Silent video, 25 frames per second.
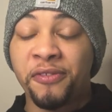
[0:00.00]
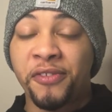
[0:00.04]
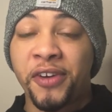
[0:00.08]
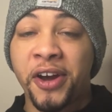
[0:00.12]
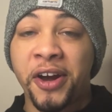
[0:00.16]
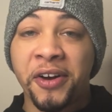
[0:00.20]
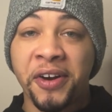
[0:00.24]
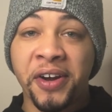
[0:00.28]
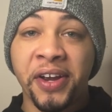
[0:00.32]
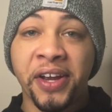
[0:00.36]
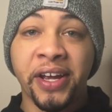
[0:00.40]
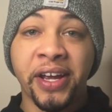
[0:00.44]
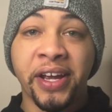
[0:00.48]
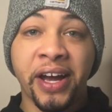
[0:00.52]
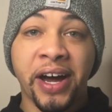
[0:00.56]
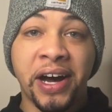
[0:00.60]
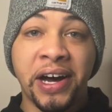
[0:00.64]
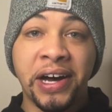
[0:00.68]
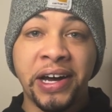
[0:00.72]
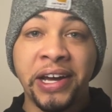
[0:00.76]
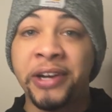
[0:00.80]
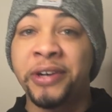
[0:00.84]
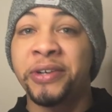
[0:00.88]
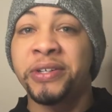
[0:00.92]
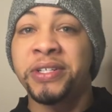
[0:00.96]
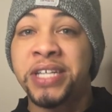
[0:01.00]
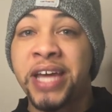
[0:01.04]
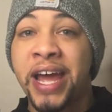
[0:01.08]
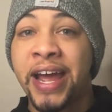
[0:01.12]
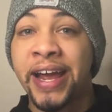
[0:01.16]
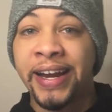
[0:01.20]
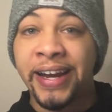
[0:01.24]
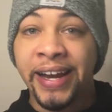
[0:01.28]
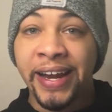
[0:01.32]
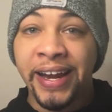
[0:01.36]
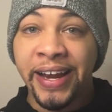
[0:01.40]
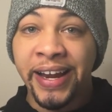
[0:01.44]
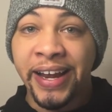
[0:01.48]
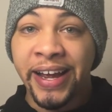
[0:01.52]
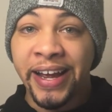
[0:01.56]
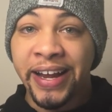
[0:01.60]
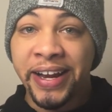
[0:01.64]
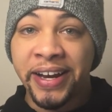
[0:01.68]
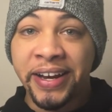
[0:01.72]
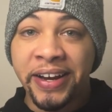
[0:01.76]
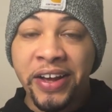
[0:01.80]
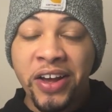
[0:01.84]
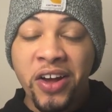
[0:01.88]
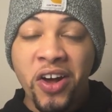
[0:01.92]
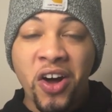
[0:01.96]
very entertaining,
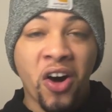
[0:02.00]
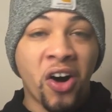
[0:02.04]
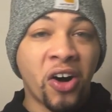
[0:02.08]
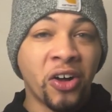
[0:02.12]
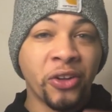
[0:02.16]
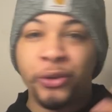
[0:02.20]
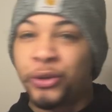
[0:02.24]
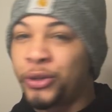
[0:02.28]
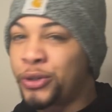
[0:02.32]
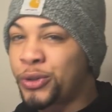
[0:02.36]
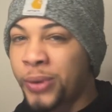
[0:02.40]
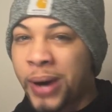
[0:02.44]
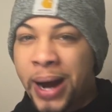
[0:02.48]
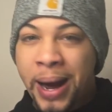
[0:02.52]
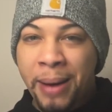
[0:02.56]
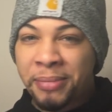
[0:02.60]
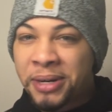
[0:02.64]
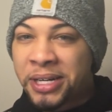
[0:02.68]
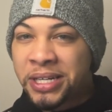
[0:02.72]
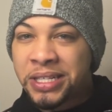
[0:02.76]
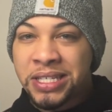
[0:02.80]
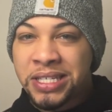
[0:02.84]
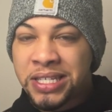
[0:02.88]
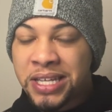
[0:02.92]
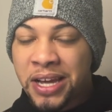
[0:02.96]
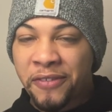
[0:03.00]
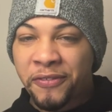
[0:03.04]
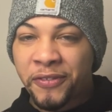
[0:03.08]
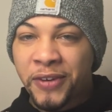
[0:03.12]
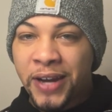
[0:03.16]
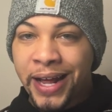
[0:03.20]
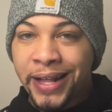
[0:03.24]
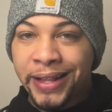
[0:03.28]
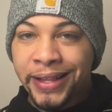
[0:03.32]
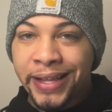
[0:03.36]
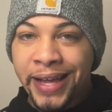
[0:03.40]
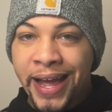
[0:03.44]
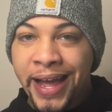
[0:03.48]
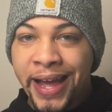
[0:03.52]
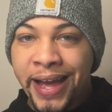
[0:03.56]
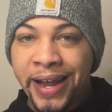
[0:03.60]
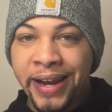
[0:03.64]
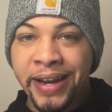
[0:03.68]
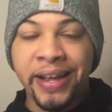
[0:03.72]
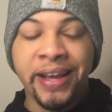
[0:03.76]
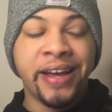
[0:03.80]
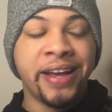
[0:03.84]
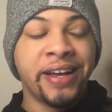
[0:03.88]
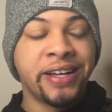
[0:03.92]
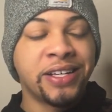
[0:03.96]
and all the drama and stuff like
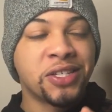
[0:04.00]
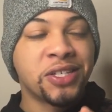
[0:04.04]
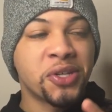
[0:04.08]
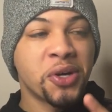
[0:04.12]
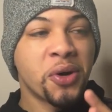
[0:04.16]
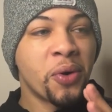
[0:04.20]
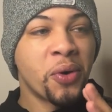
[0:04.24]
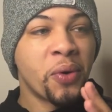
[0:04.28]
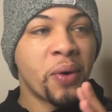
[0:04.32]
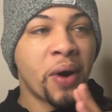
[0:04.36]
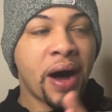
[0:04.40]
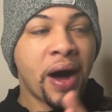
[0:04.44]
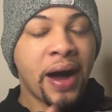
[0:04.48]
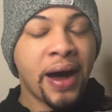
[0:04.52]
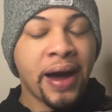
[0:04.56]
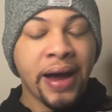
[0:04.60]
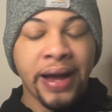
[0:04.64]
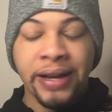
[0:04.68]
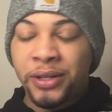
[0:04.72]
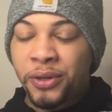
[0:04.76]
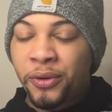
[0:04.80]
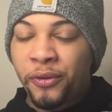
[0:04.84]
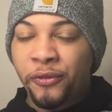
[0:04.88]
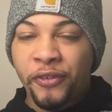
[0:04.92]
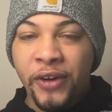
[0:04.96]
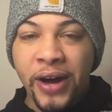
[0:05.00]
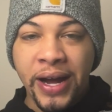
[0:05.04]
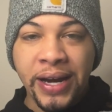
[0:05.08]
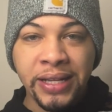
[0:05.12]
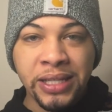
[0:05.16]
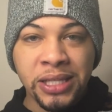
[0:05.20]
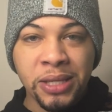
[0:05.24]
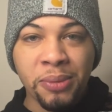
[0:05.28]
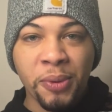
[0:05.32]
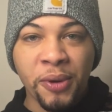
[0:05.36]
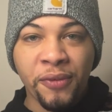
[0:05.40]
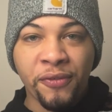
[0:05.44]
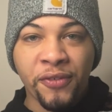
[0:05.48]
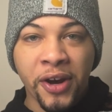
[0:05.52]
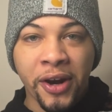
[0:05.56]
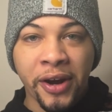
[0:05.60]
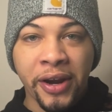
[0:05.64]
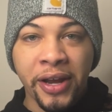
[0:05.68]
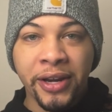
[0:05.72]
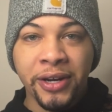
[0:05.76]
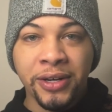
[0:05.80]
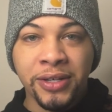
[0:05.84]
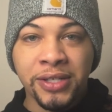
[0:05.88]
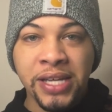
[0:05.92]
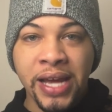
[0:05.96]
that. So I do find it to be
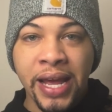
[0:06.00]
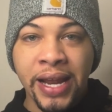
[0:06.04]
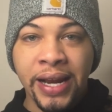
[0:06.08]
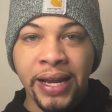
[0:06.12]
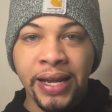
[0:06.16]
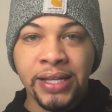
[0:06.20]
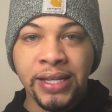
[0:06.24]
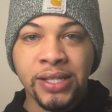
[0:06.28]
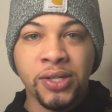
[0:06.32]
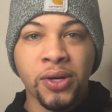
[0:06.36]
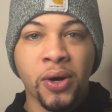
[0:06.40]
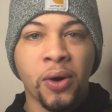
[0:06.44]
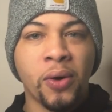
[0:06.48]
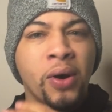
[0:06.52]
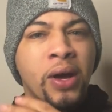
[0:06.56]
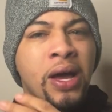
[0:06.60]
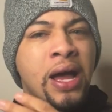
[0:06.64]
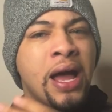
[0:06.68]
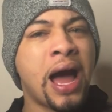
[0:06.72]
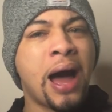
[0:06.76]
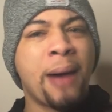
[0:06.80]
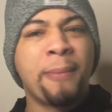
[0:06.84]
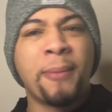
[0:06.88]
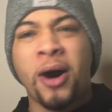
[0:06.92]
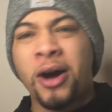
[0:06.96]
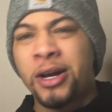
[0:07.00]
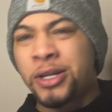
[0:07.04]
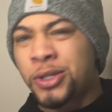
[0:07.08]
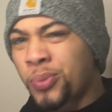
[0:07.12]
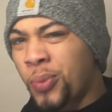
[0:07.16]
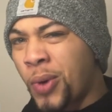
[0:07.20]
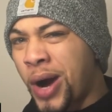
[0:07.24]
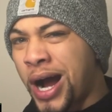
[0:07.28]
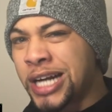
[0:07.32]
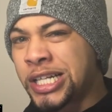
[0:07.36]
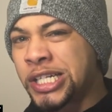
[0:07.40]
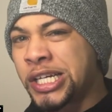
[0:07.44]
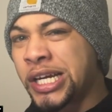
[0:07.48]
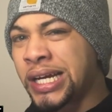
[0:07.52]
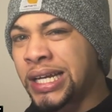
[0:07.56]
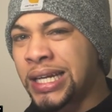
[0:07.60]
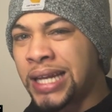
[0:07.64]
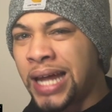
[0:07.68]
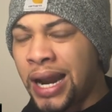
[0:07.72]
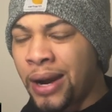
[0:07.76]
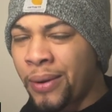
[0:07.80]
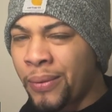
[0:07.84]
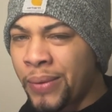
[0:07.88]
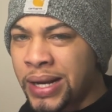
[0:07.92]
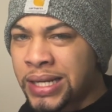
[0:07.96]
very entertaining. So I'm always watching a
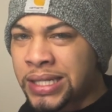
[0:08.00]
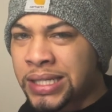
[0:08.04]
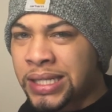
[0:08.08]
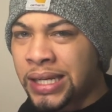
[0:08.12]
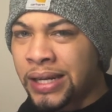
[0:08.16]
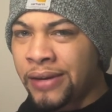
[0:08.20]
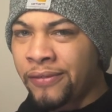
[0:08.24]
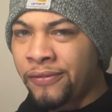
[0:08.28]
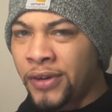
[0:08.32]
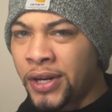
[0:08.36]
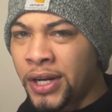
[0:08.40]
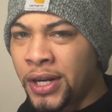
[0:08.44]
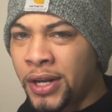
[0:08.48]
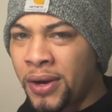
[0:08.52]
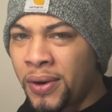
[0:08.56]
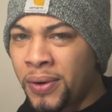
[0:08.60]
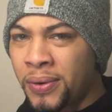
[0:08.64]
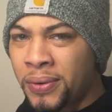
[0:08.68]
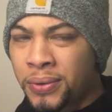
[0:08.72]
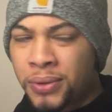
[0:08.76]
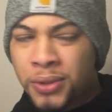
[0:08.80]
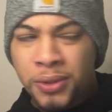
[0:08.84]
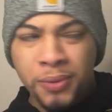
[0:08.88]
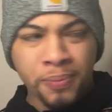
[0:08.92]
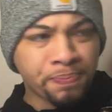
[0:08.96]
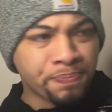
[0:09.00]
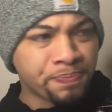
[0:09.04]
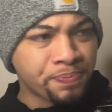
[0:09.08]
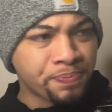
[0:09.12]
lot of wrestling videos,